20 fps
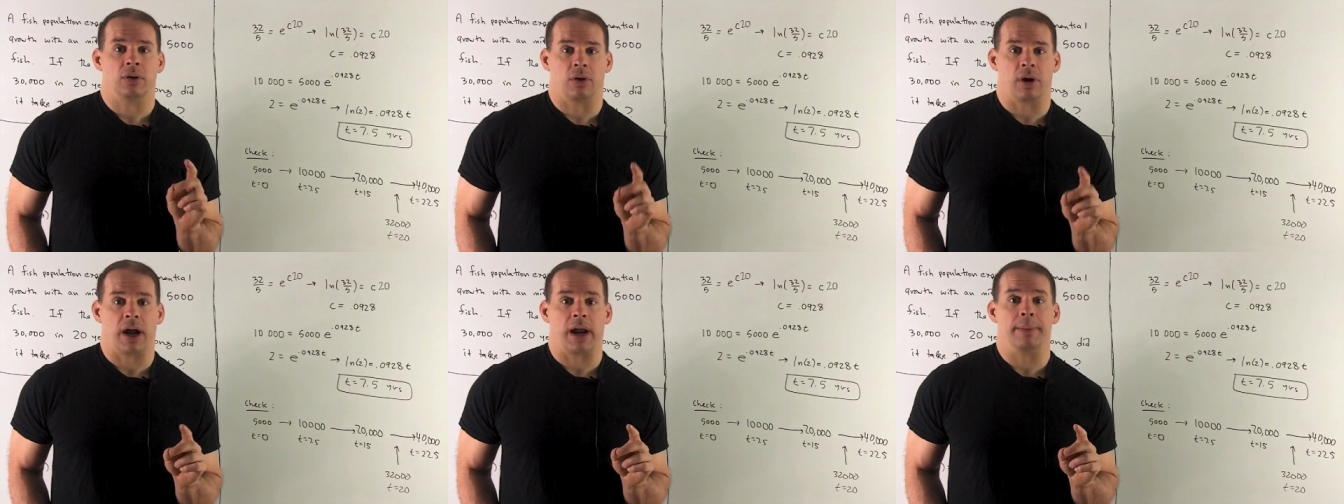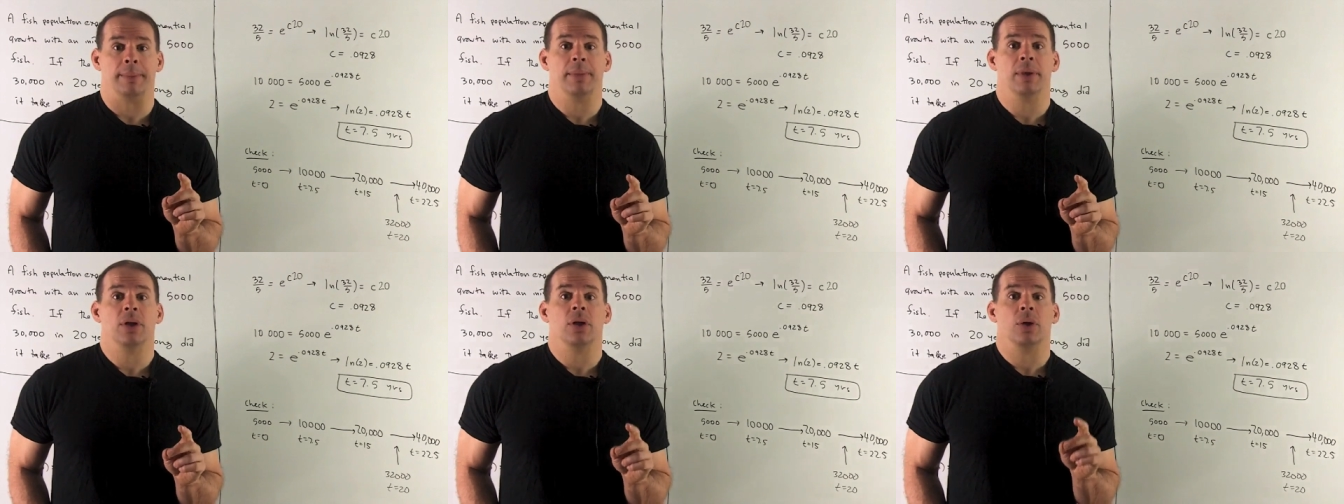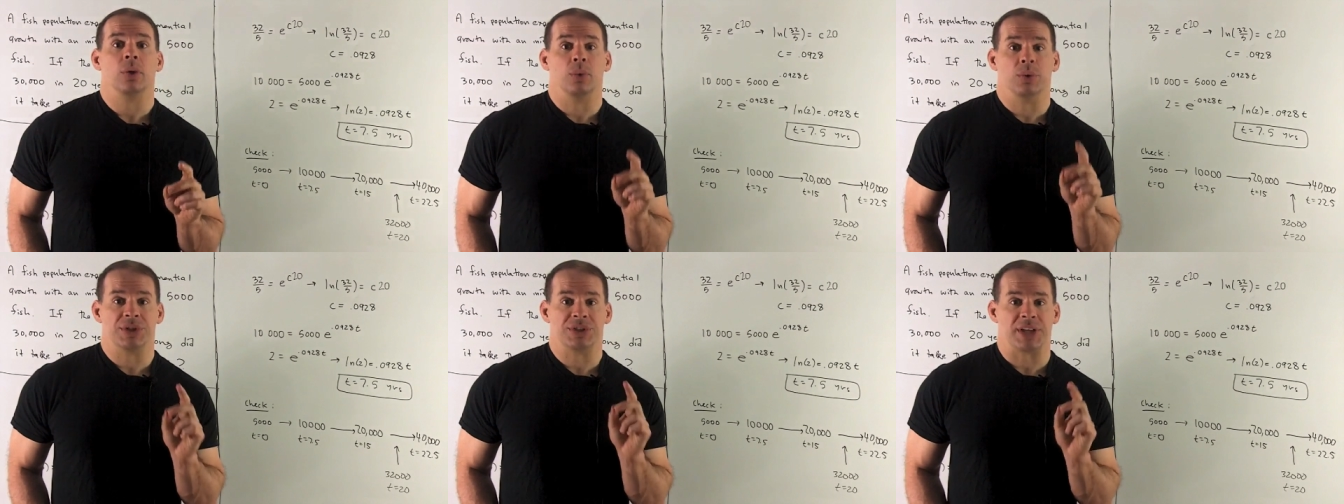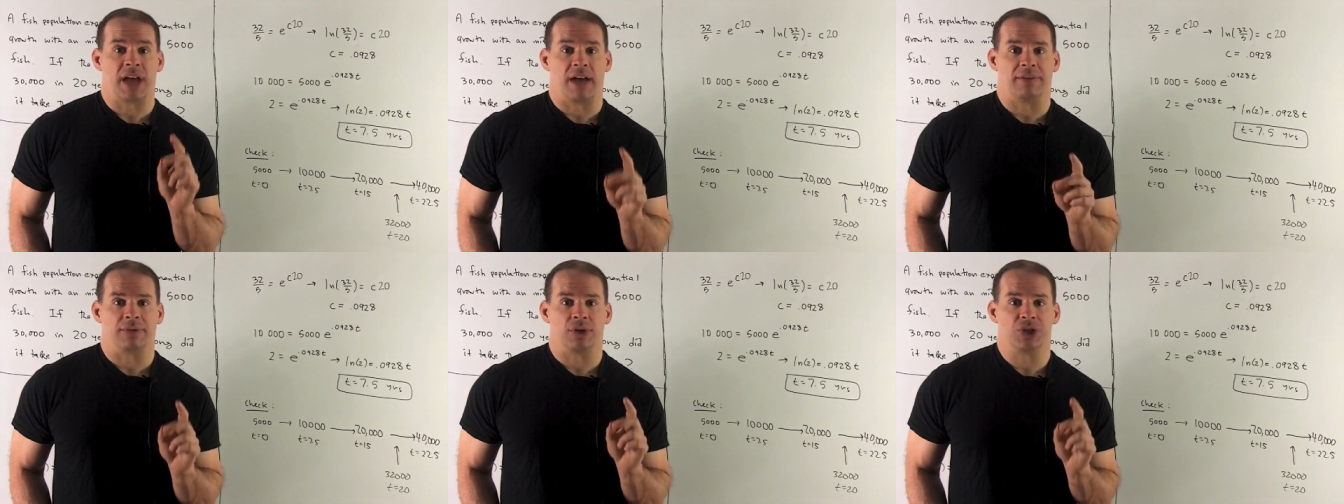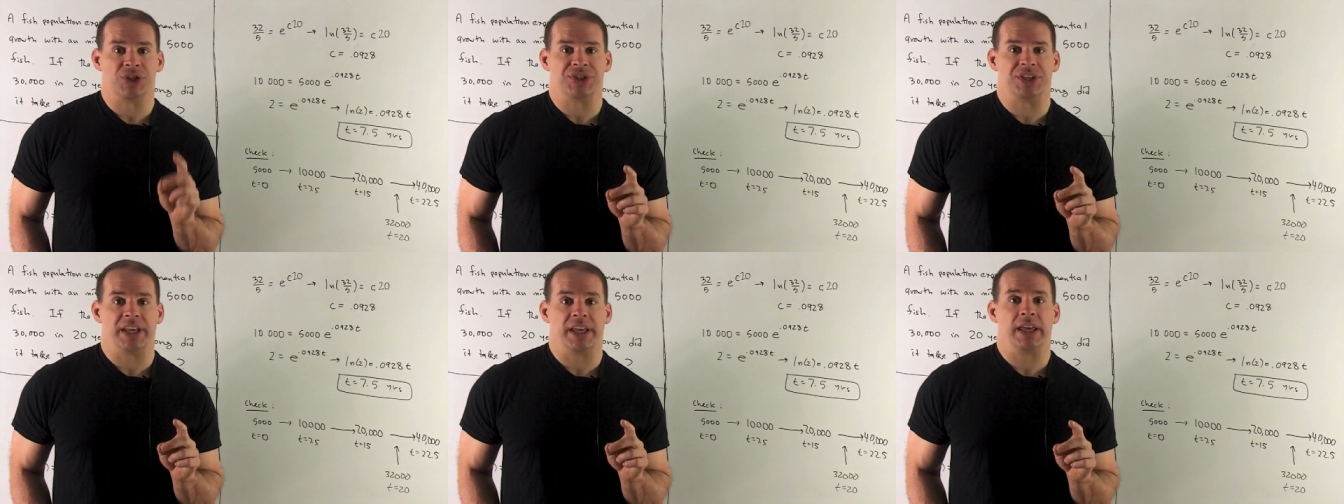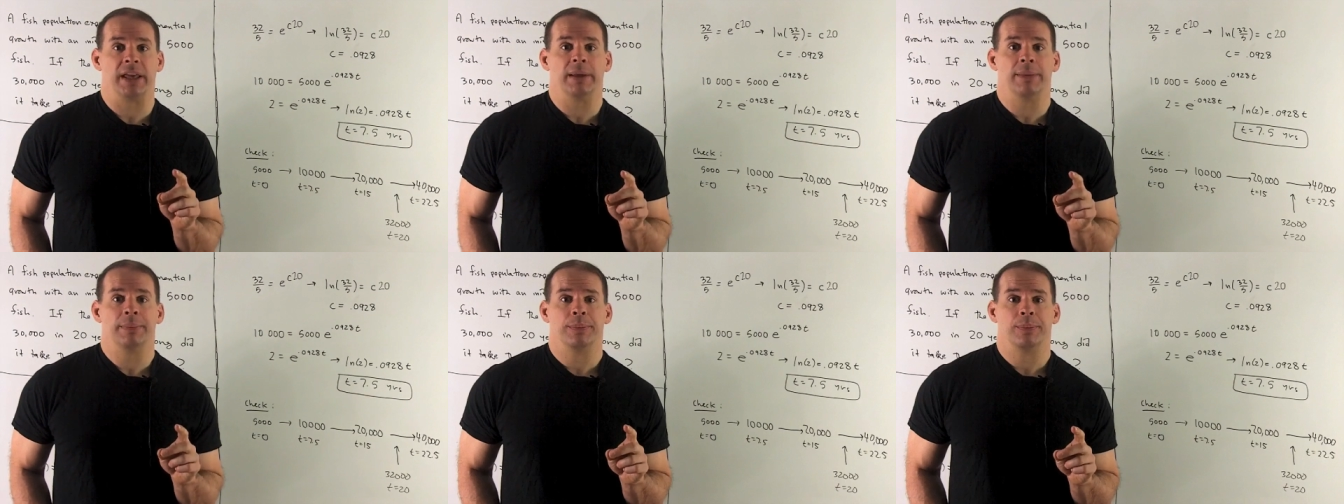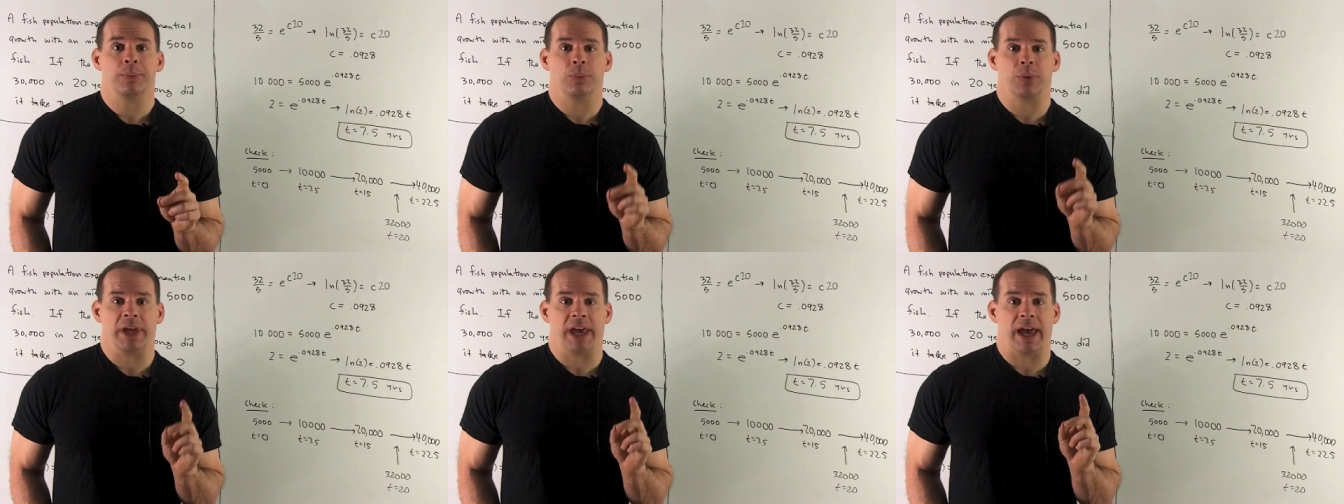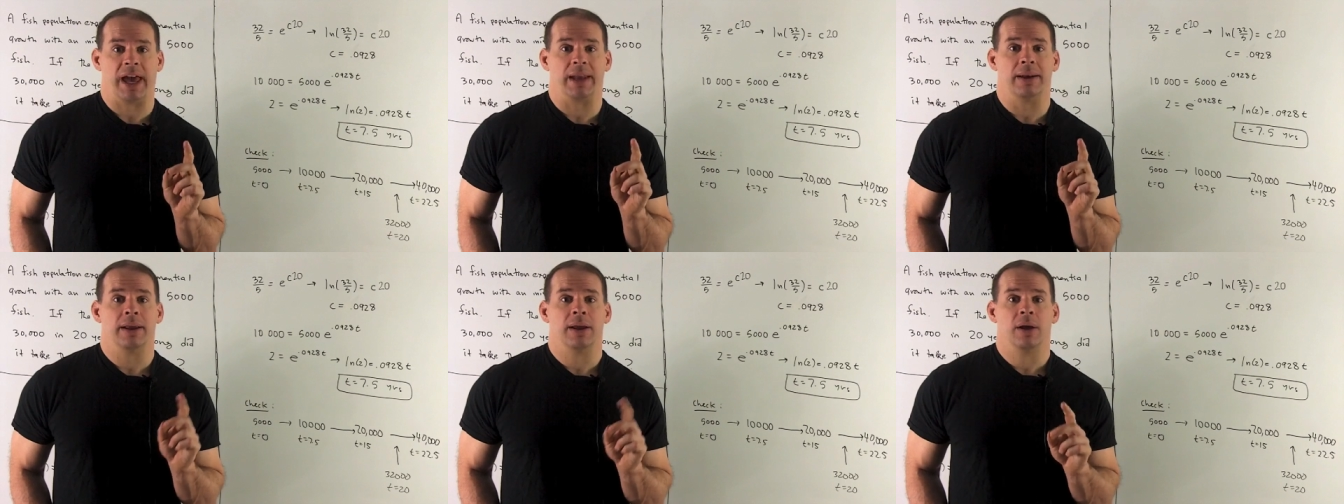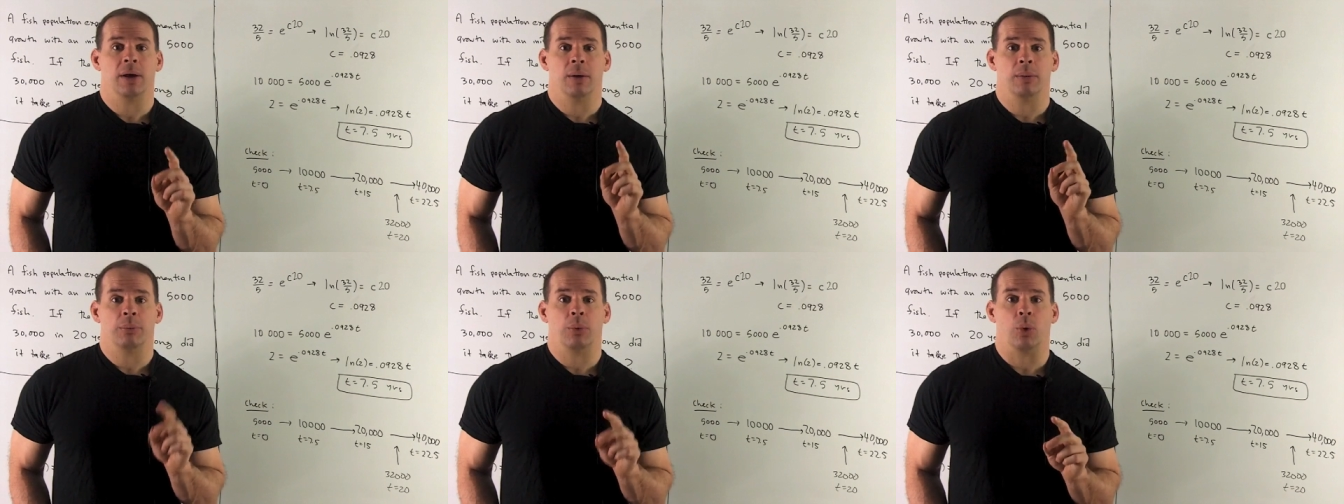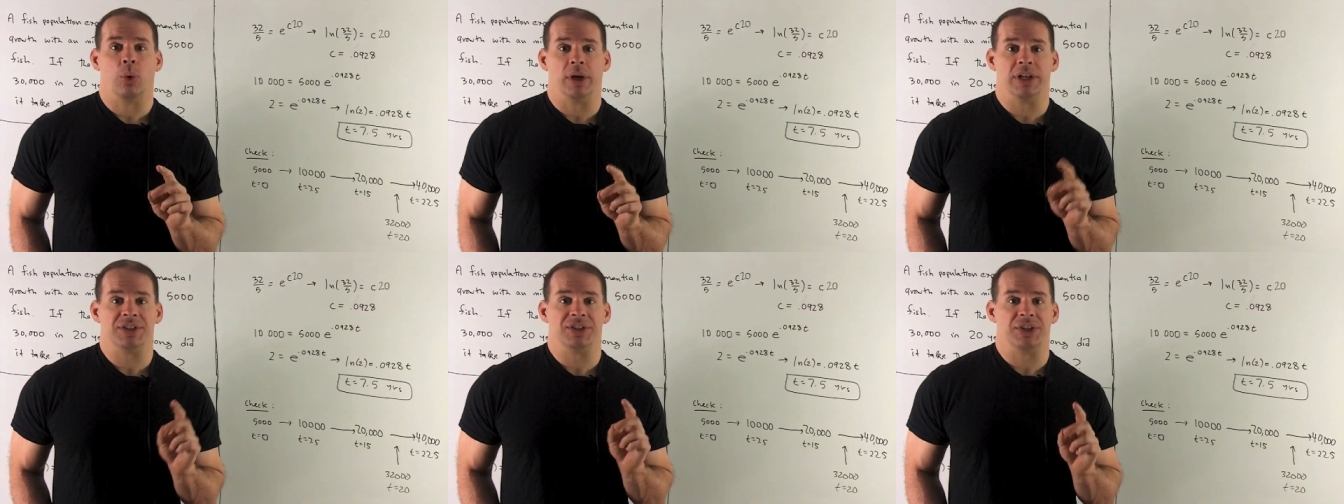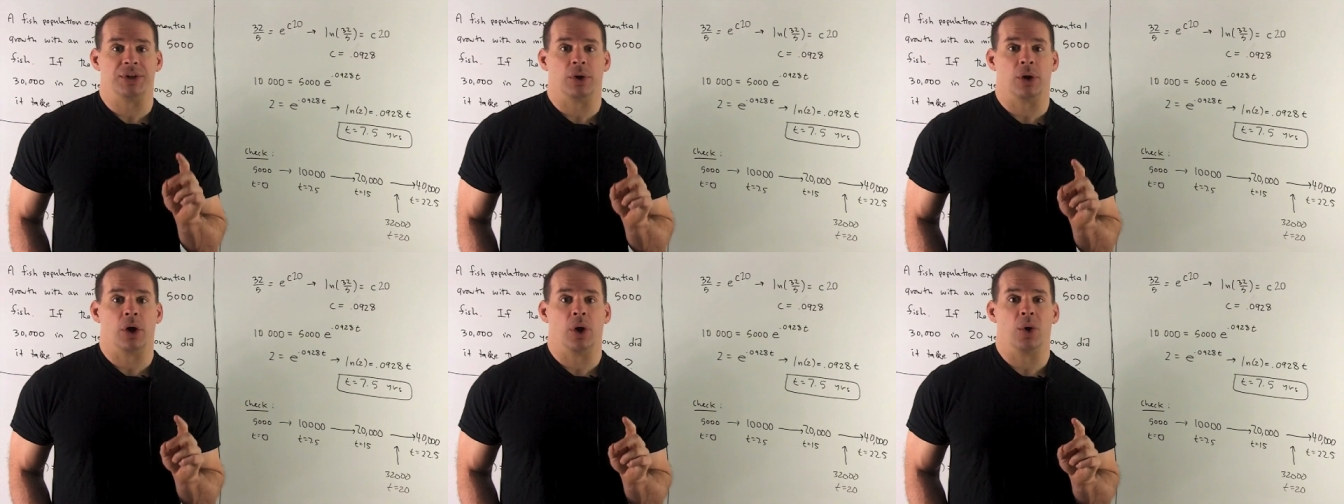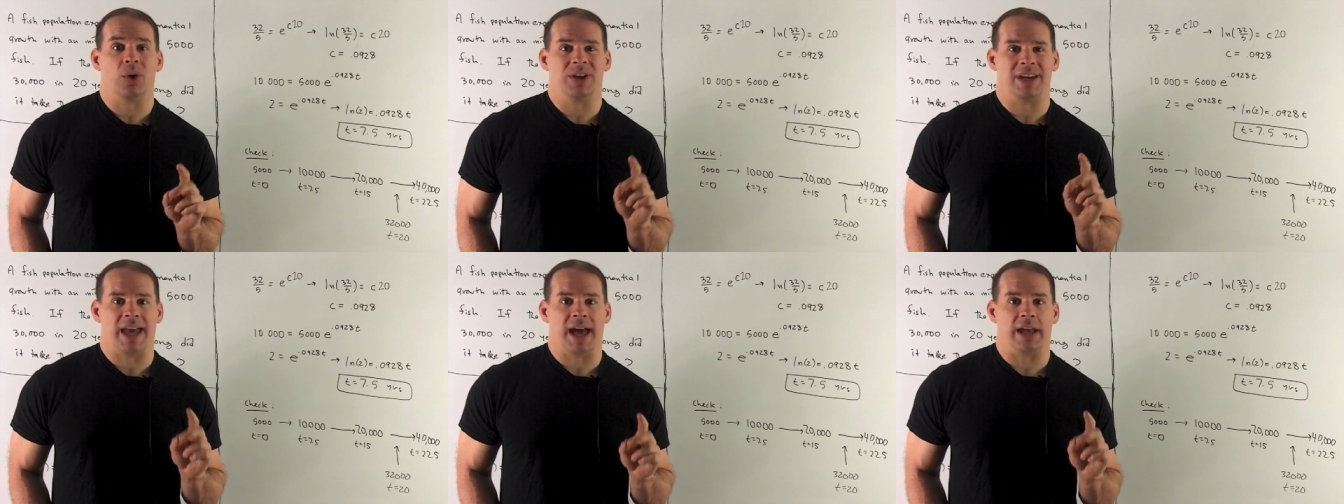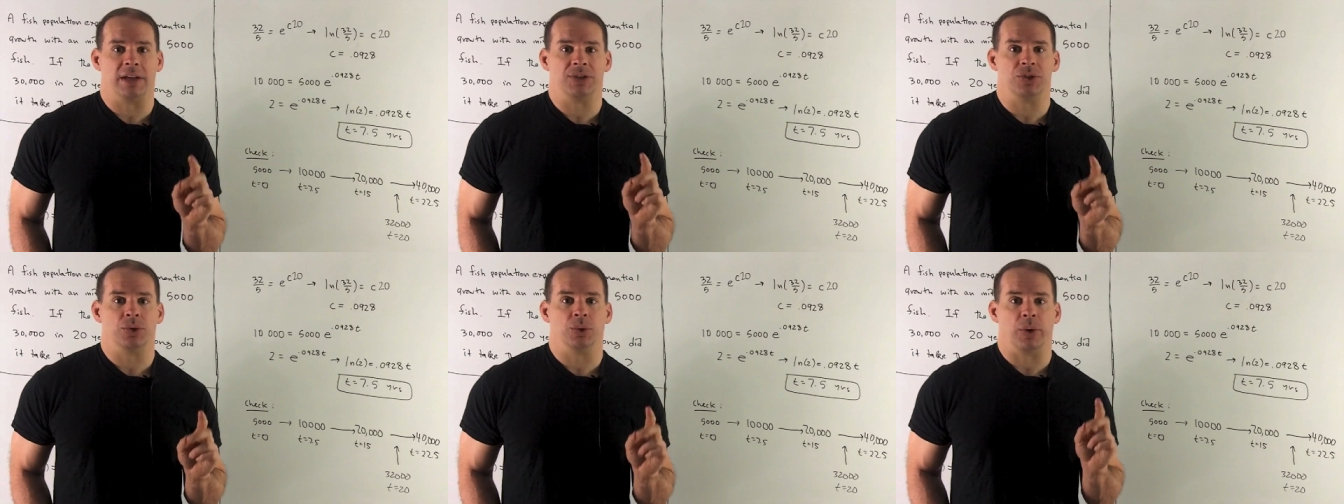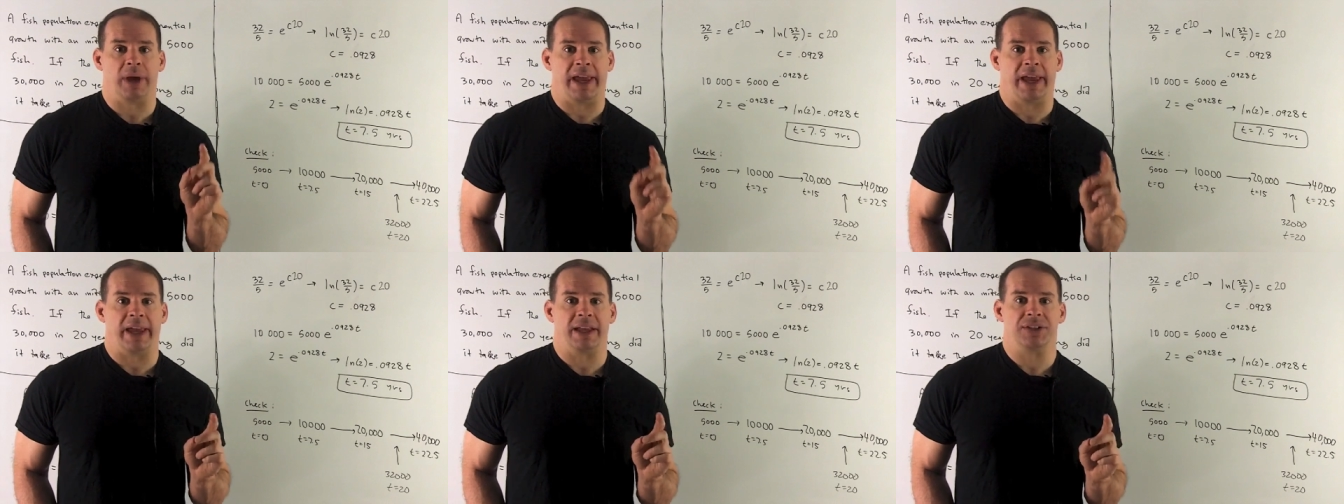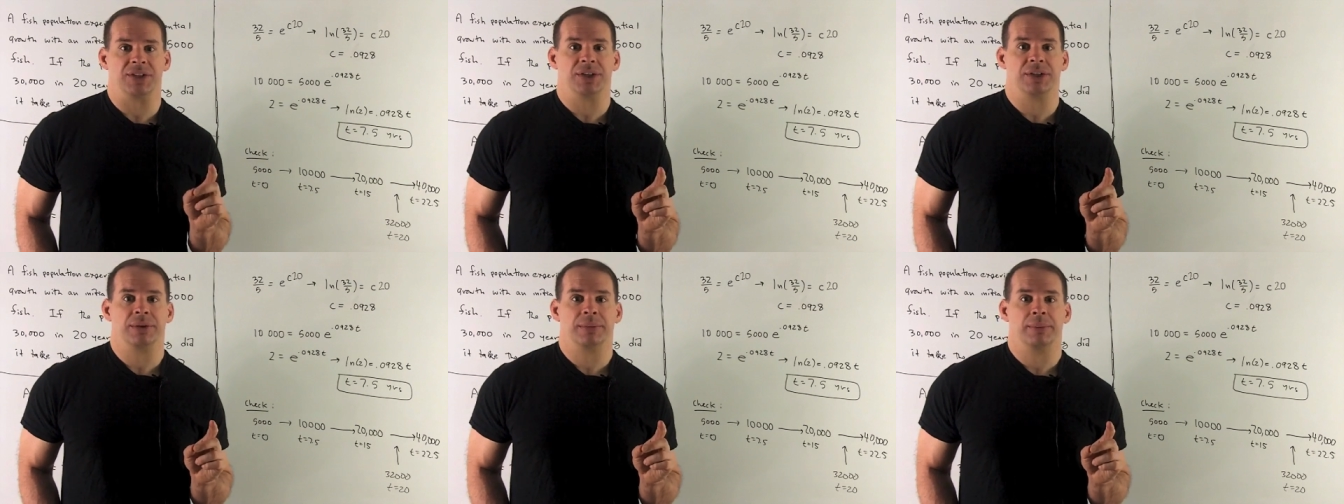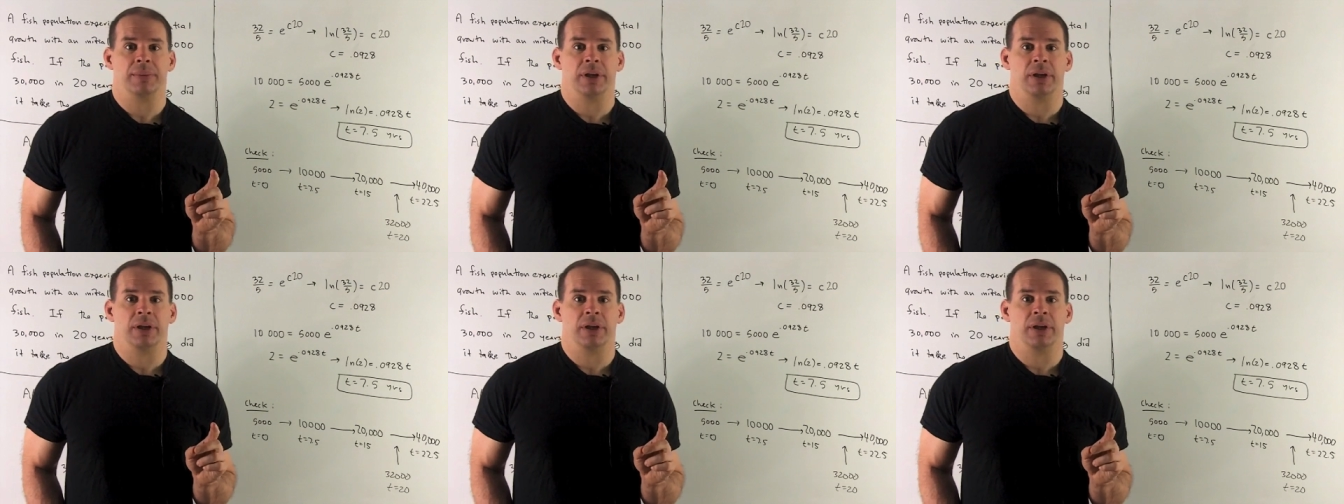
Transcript: All right, we solve for c, we get 0.0928.